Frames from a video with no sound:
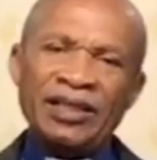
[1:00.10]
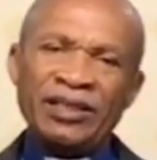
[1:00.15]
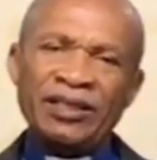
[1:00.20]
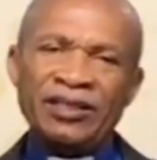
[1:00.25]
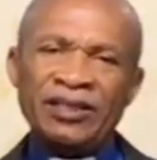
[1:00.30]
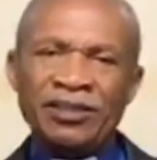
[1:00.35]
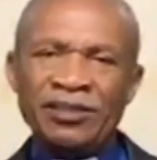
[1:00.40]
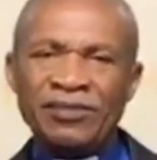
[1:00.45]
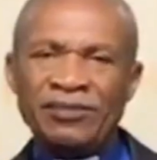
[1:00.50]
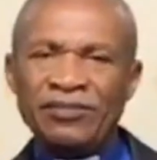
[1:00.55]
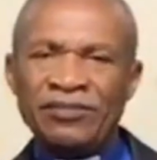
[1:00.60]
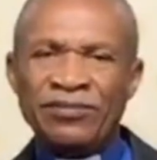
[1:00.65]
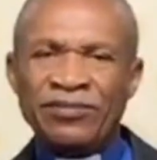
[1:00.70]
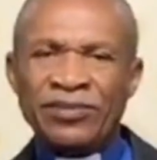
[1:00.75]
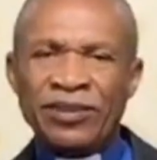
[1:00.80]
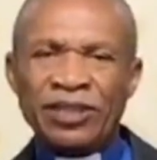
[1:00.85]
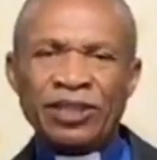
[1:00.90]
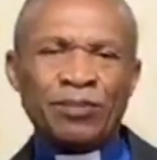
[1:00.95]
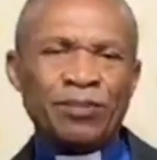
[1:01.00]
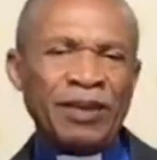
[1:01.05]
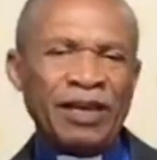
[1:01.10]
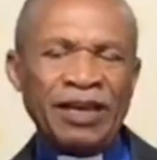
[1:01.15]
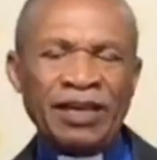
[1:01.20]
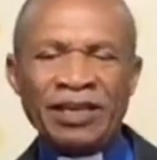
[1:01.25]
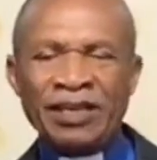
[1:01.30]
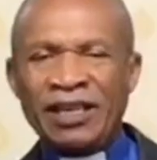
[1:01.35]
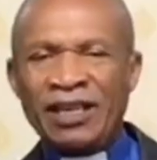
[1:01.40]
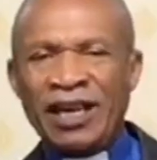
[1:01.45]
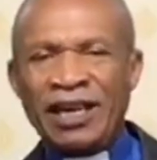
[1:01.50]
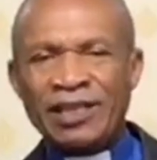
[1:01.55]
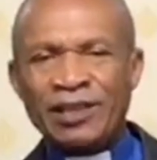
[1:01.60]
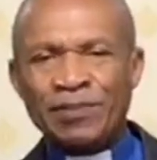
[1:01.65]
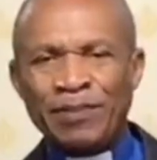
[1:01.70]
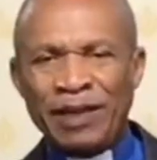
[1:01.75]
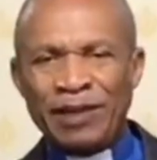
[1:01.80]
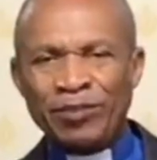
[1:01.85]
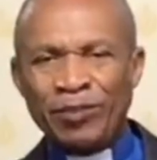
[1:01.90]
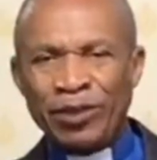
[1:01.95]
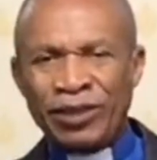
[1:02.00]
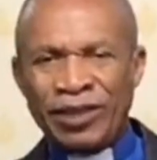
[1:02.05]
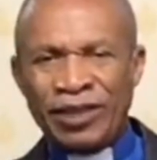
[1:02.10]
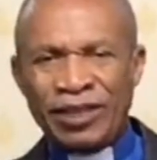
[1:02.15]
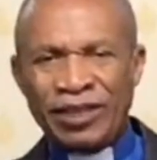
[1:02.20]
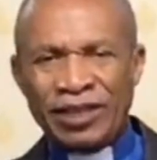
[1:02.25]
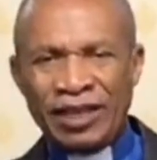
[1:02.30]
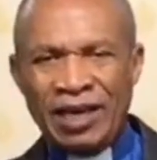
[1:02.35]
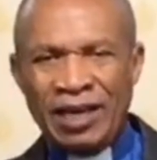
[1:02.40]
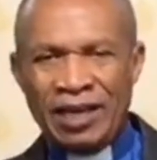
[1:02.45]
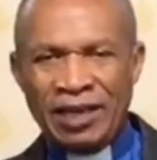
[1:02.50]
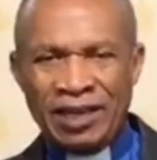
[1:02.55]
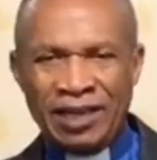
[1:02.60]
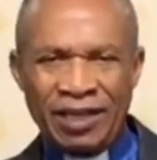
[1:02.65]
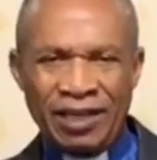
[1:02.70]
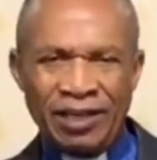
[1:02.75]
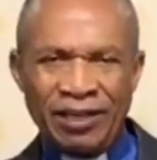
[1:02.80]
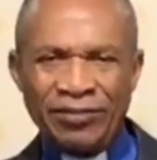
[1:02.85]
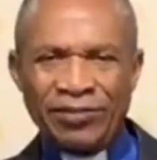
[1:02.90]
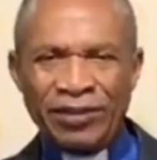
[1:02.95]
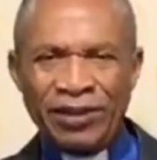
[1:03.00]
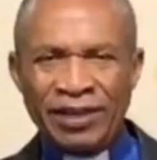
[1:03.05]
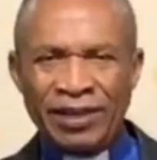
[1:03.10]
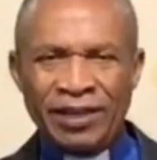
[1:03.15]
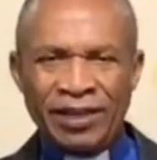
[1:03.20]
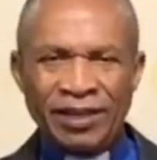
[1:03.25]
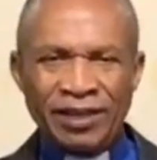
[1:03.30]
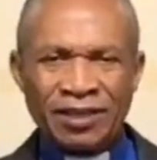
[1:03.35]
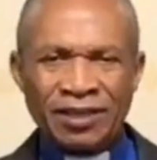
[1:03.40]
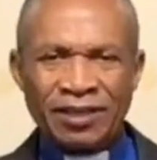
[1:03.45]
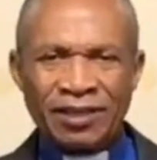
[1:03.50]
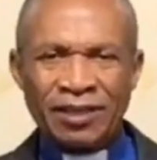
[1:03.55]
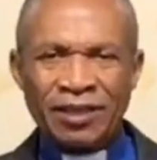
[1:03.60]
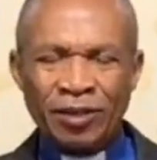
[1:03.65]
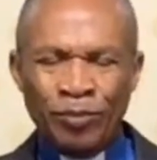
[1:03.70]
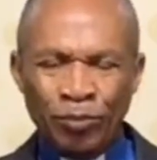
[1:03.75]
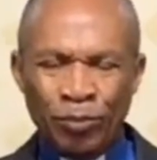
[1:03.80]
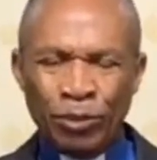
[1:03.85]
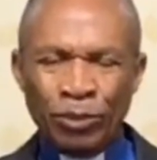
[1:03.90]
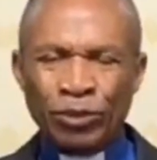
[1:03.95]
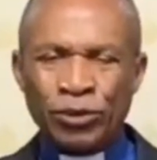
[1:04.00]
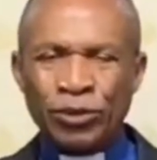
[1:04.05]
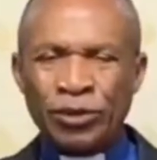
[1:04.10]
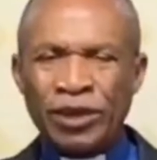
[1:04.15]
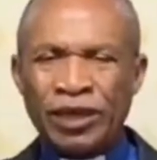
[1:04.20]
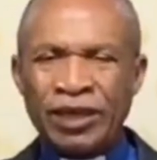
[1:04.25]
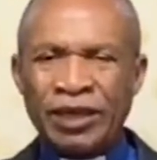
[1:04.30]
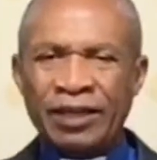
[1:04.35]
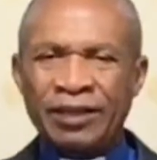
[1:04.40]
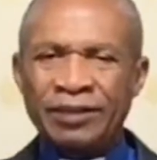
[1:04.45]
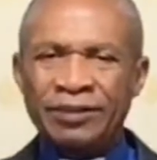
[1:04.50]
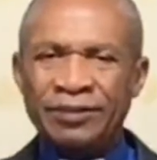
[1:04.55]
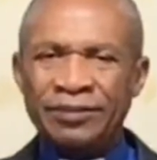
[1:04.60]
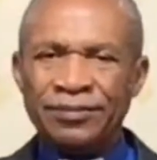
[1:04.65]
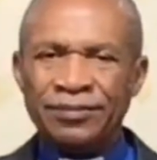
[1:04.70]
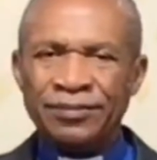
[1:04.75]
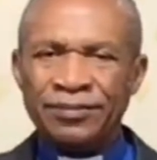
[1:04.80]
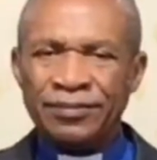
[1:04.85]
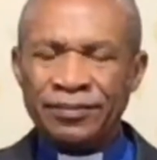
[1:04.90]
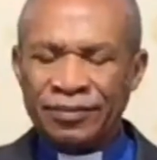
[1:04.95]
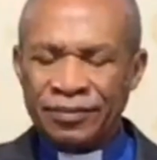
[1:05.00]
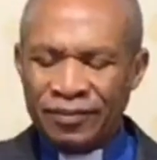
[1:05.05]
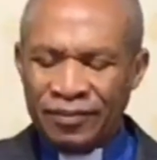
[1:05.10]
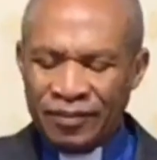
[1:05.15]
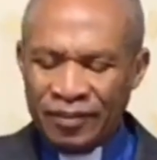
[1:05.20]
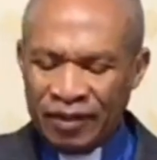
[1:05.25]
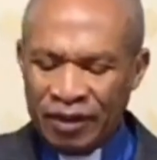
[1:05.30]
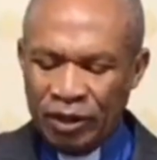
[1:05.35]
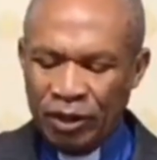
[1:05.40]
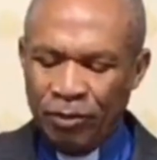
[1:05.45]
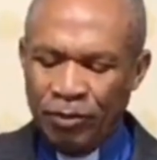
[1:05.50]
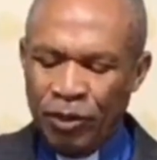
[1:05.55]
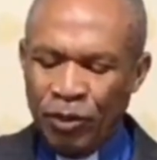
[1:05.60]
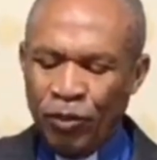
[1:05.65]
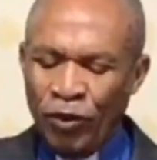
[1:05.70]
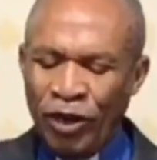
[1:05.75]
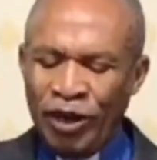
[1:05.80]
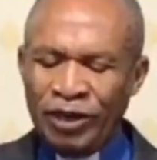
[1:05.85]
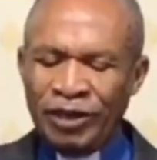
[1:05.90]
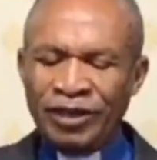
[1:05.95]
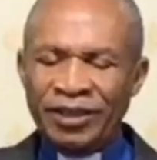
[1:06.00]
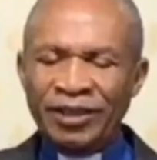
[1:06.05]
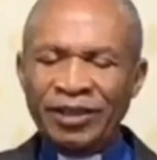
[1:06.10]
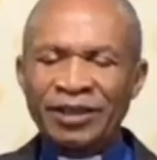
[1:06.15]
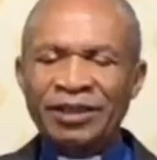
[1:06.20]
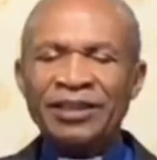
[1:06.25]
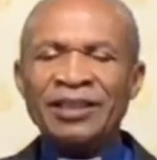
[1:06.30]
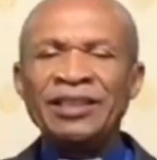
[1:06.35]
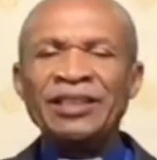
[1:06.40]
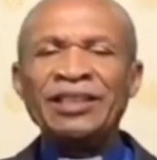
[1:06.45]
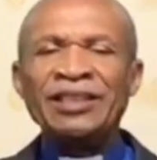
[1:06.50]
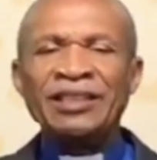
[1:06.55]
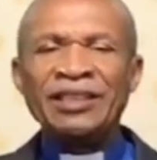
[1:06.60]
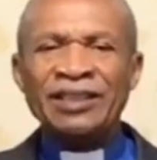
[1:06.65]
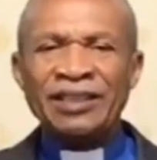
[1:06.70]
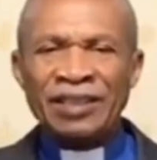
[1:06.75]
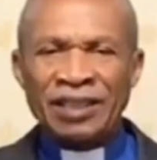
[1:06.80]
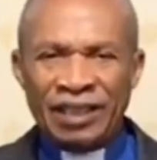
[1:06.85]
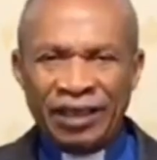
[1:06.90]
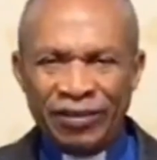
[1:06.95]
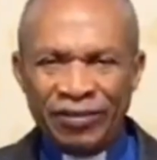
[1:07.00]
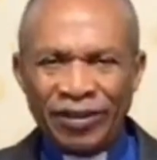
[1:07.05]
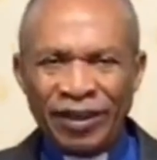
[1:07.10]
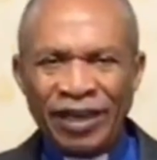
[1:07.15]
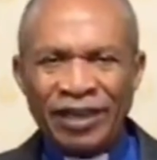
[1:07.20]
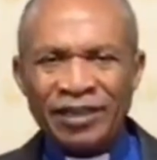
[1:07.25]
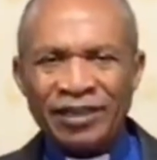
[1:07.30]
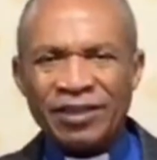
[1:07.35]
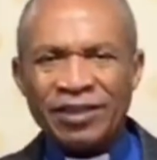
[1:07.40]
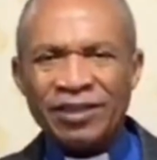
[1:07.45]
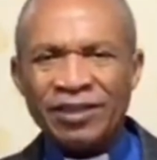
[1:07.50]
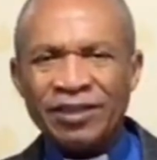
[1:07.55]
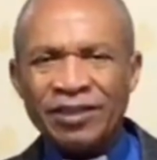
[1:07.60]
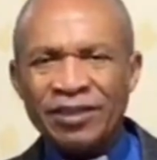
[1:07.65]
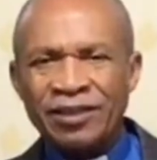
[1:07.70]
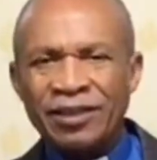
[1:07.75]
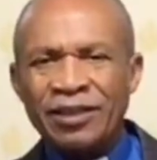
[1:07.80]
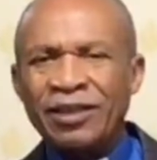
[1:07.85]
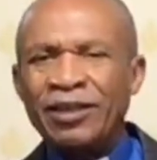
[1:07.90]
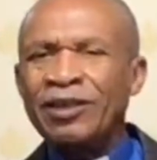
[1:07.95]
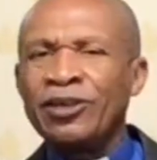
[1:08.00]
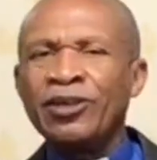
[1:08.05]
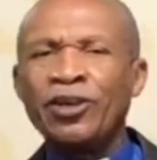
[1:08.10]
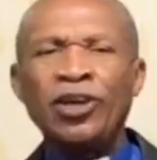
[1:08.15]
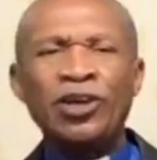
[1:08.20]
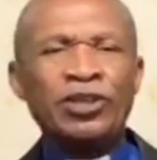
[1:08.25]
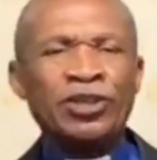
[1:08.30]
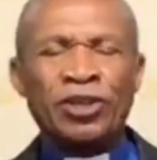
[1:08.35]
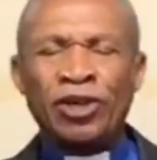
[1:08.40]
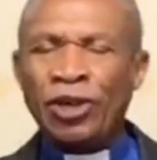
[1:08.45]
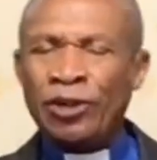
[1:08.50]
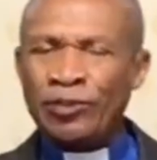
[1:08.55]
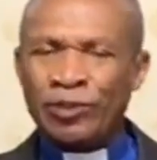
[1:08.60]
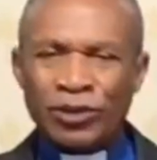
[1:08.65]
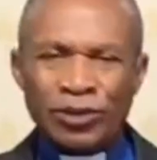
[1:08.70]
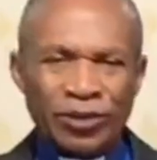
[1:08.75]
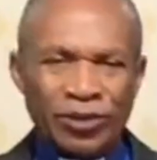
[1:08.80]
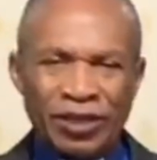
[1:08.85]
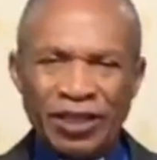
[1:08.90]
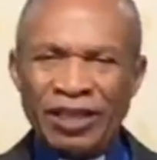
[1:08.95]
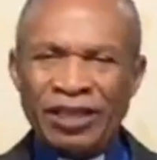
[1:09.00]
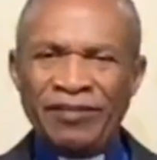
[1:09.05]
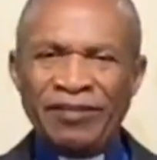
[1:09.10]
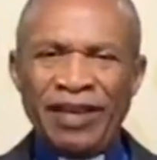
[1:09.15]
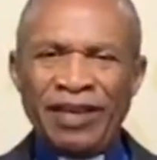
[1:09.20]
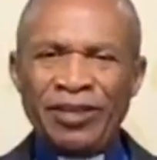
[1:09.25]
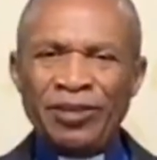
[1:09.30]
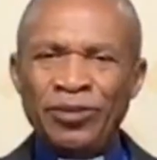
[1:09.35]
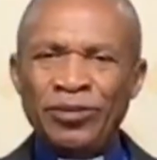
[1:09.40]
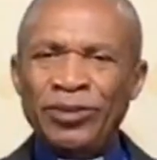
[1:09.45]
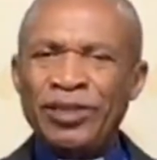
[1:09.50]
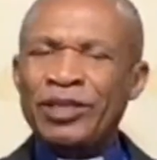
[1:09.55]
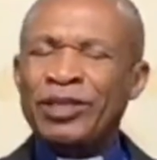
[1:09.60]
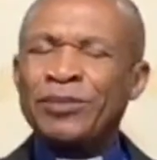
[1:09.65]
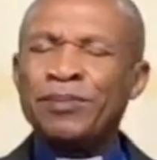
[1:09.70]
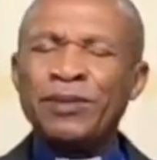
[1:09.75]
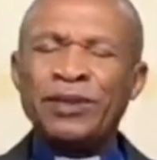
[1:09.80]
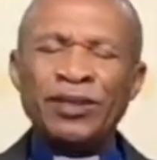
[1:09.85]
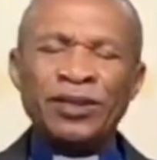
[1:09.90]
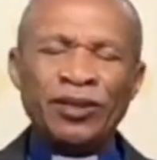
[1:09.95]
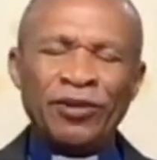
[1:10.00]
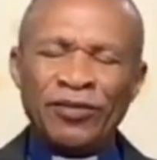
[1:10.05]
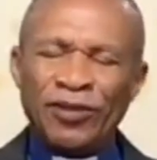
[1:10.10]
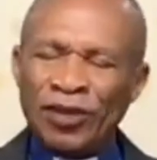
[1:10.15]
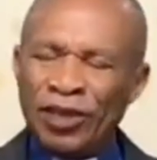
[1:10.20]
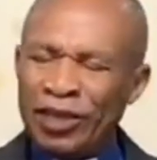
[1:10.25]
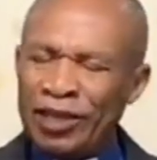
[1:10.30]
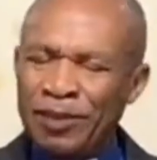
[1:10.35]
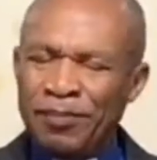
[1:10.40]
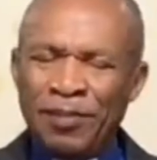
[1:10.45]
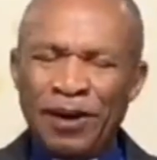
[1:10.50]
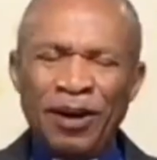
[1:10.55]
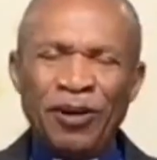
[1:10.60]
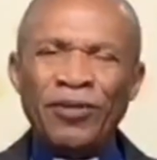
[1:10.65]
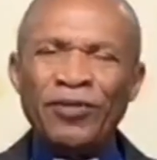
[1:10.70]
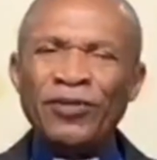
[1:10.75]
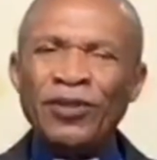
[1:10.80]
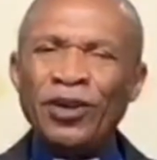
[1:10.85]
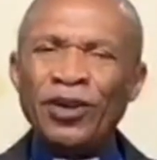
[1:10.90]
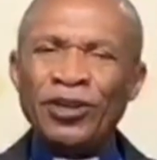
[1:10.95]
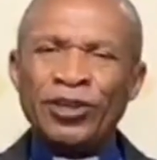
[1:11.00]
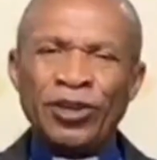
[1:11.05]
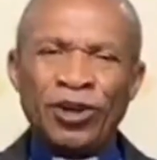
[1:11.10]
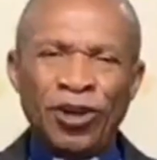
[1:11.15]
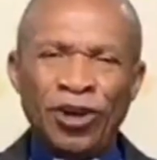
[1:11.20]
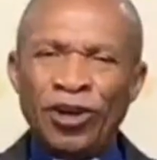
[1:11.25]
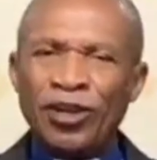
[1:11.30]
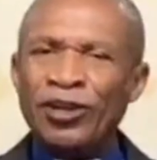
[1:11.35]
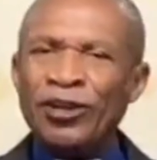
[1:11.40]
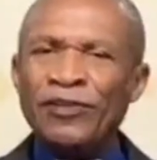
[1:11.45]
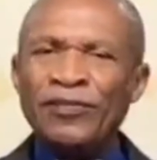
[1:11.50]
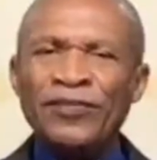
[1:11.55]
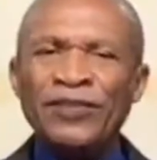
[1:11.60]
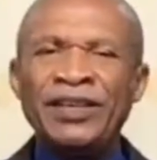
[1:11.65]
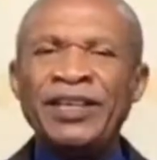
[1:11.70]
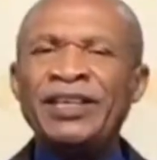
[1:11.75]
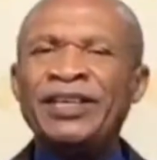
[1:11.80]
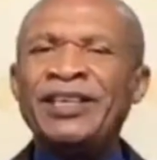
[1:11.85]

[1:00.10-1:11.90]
the first part and the last part, but these are three different things put together. Number one, deliverance. God comes to deliver you. The Spirit of God, the power of God, all of it